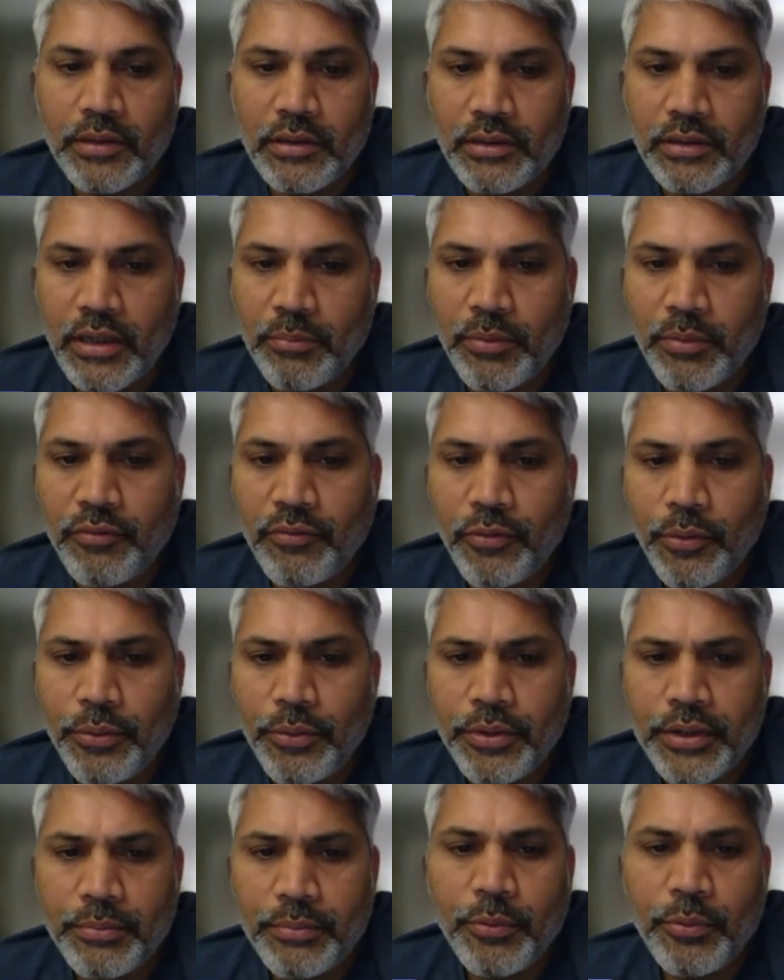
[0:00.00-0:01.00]
Number 4,
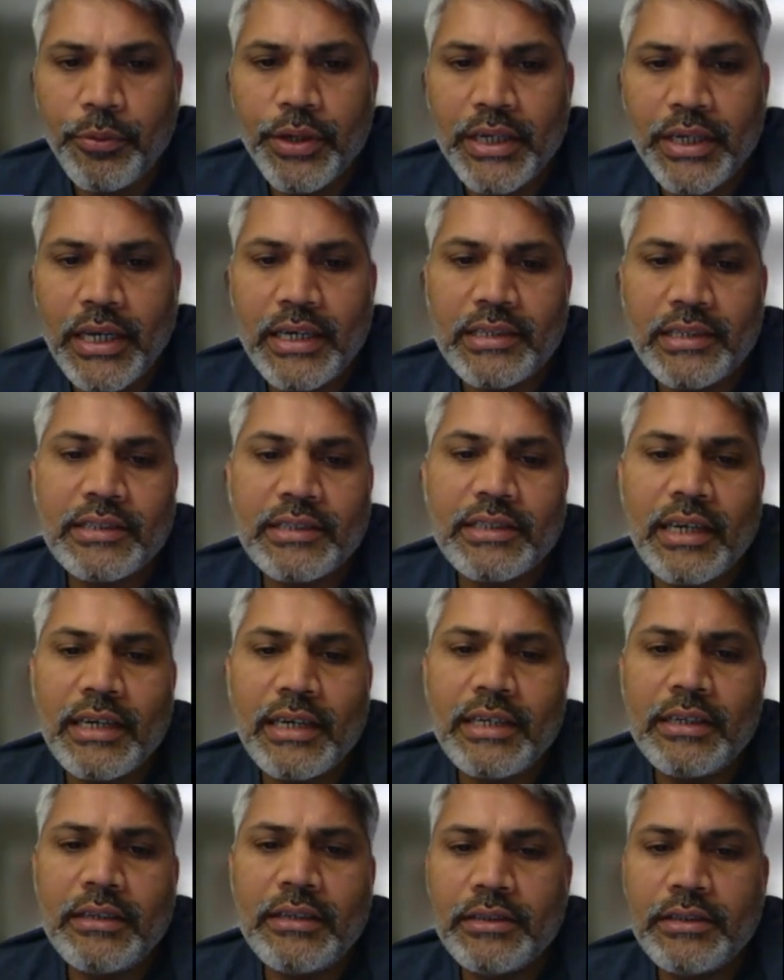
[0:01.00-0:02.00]
reporting and
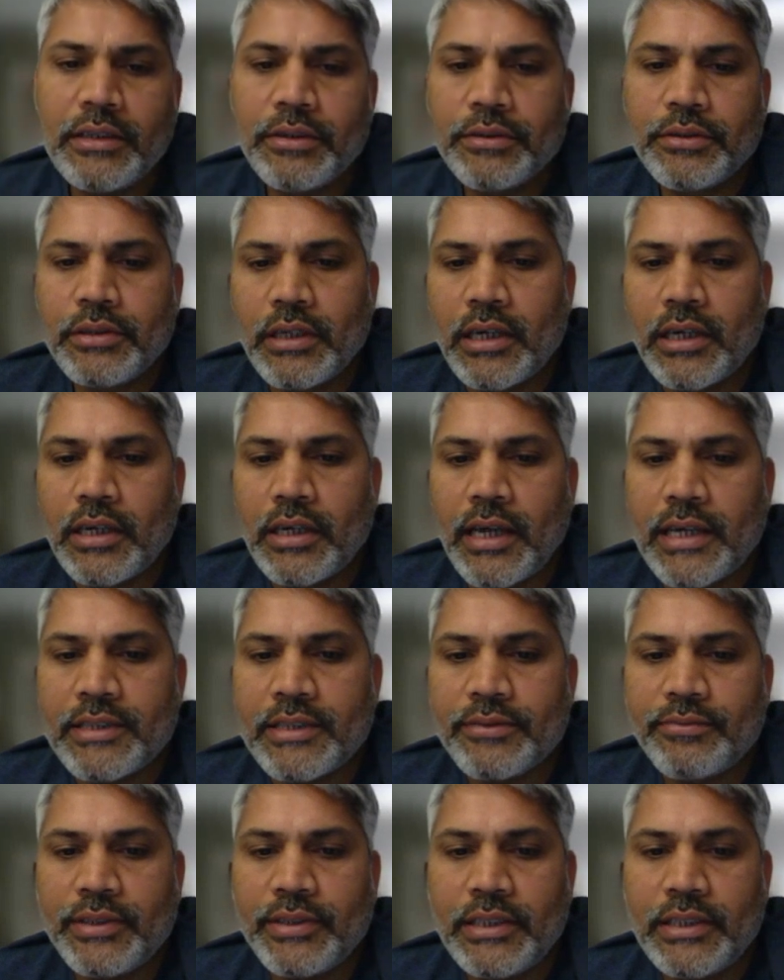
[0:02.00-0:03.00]
insight.
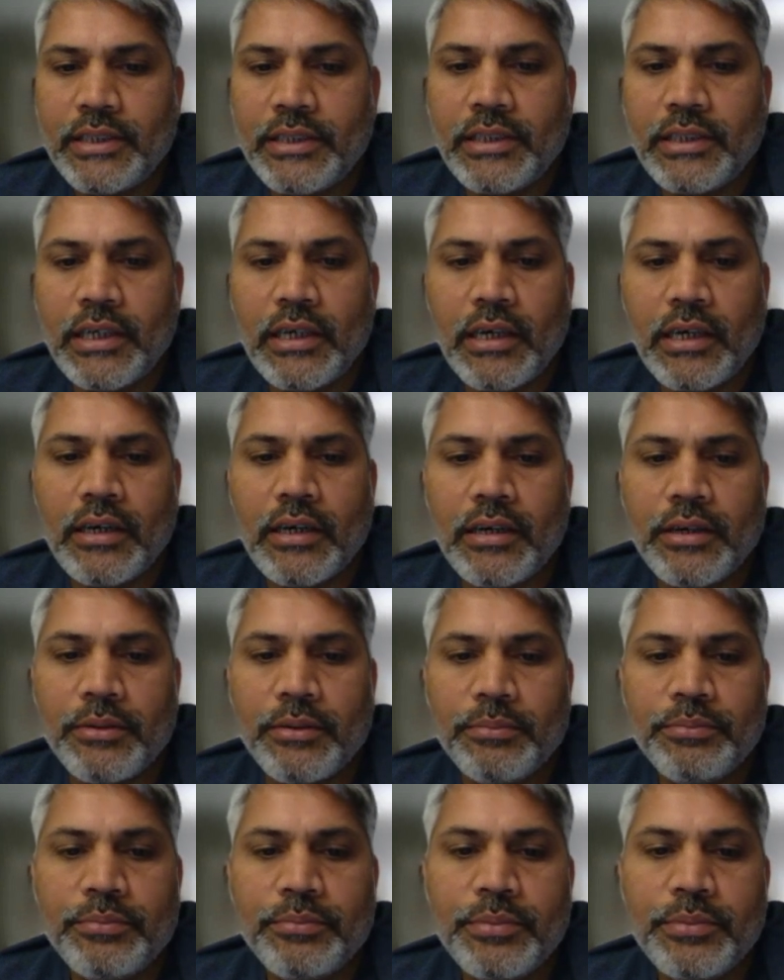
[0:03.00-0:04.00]
As we
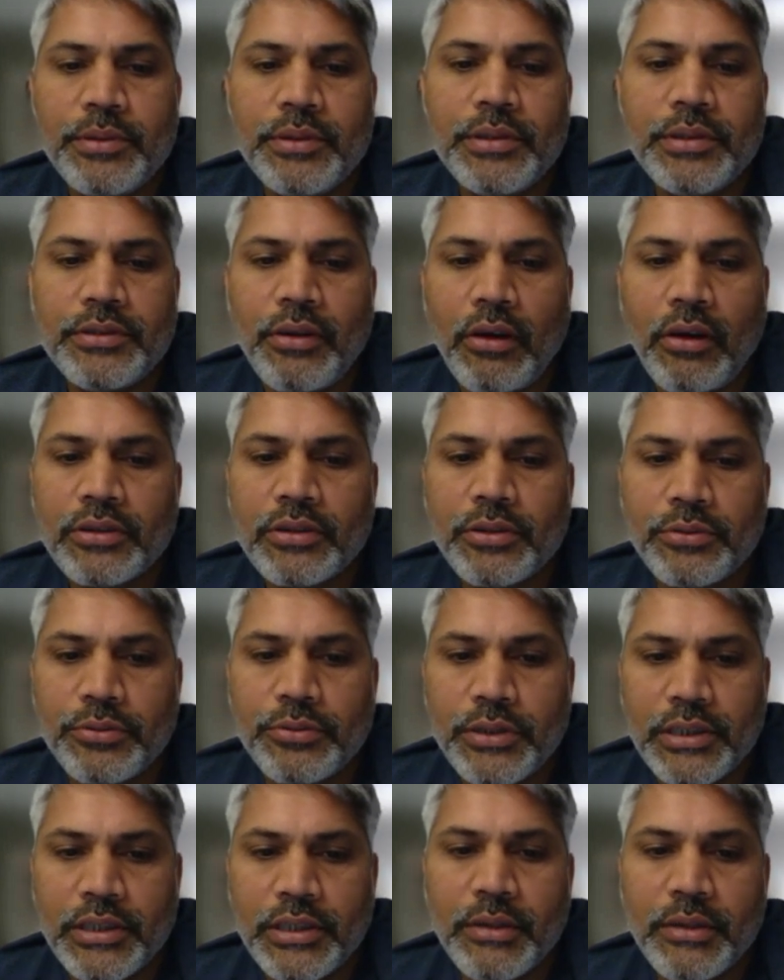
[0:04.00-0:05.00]
talked through
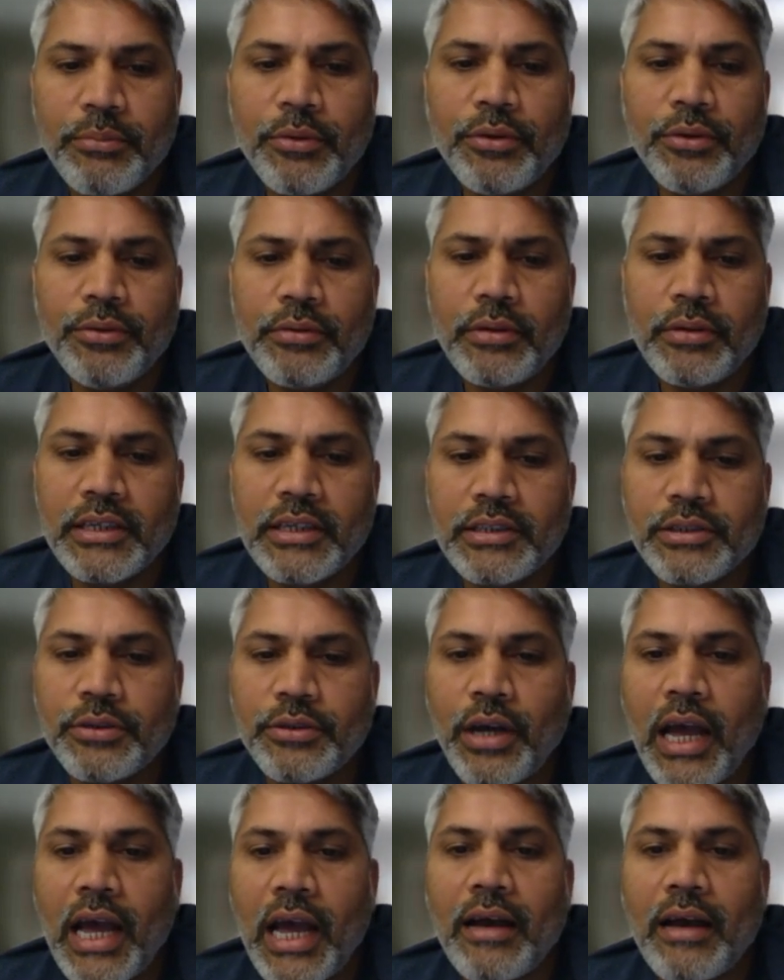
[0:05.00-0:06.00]
in the demo, like you
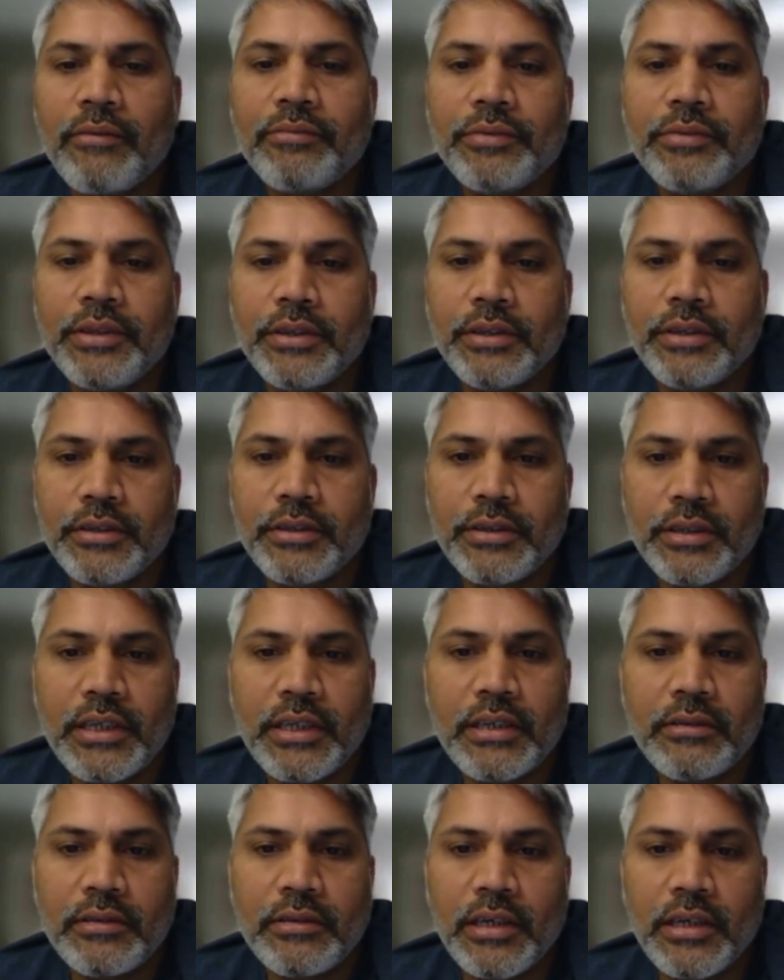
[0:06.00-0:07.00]
have the,
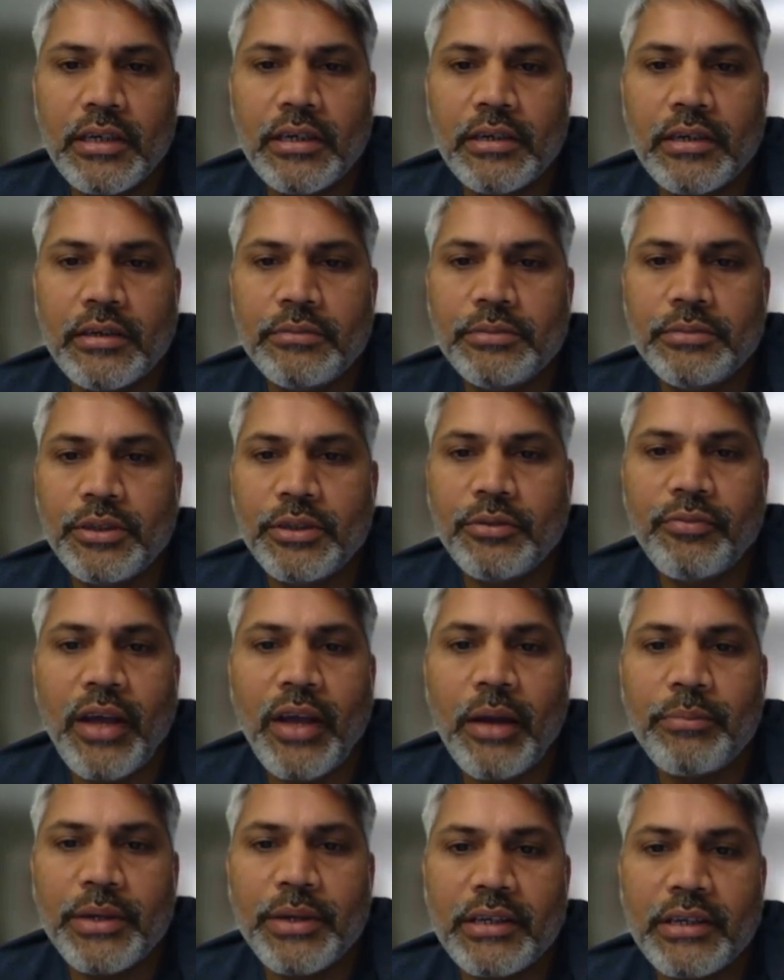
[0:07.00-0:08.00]

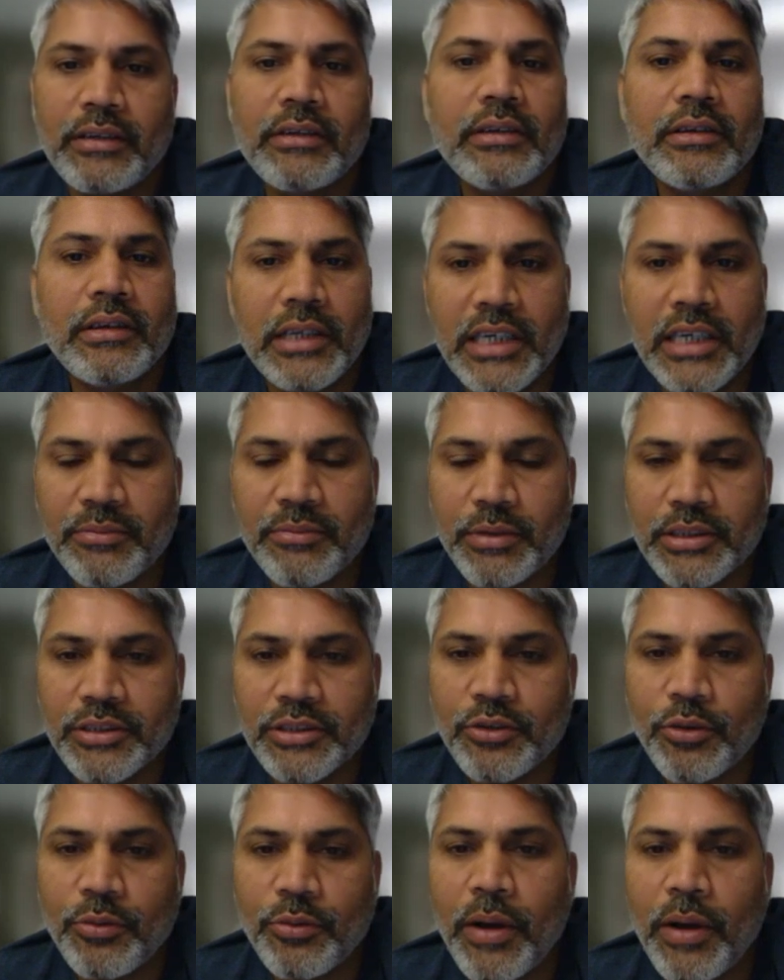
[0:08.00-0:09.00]
Fabric enables
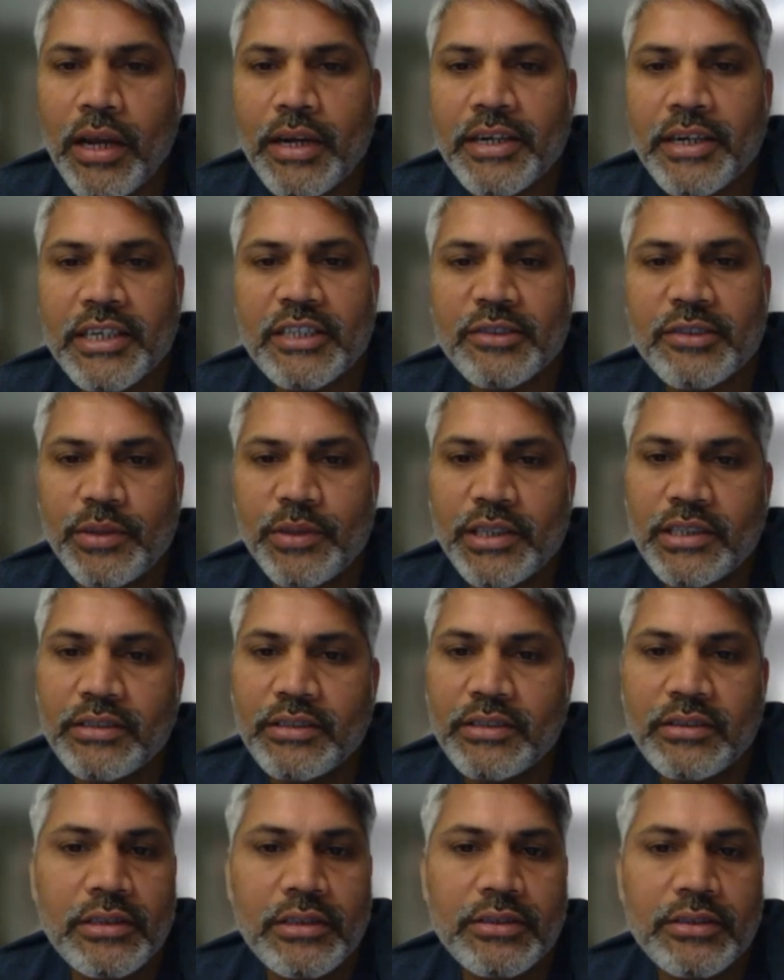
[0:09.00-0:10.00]
Copilot
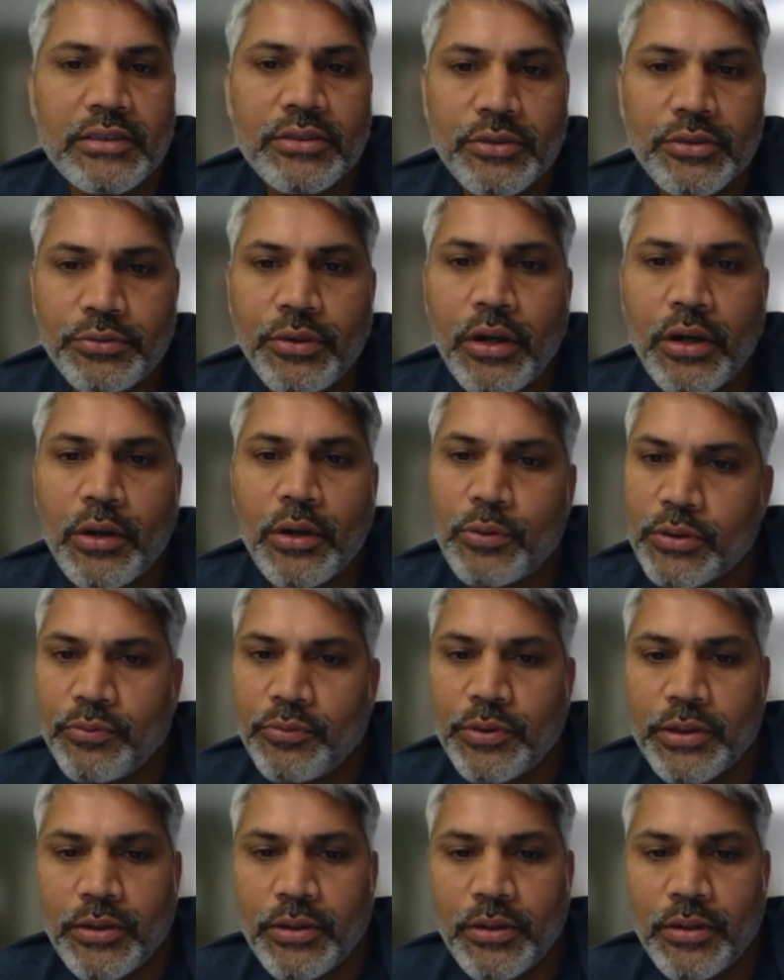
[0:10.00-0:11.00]
experiences throughout the
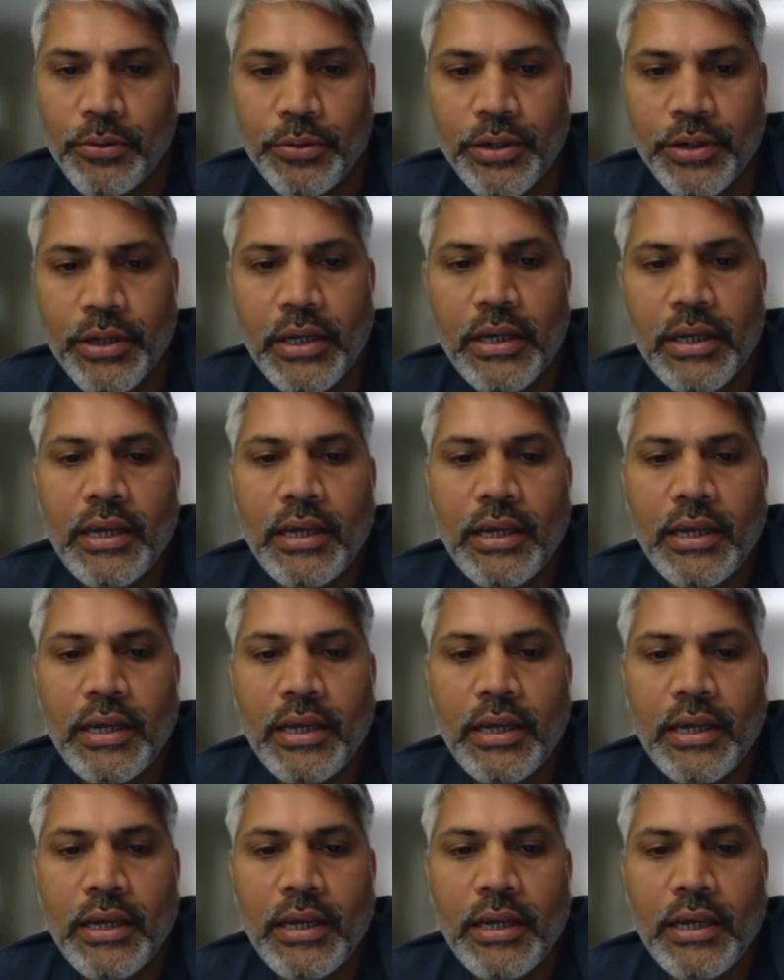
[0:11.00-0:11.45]
workload,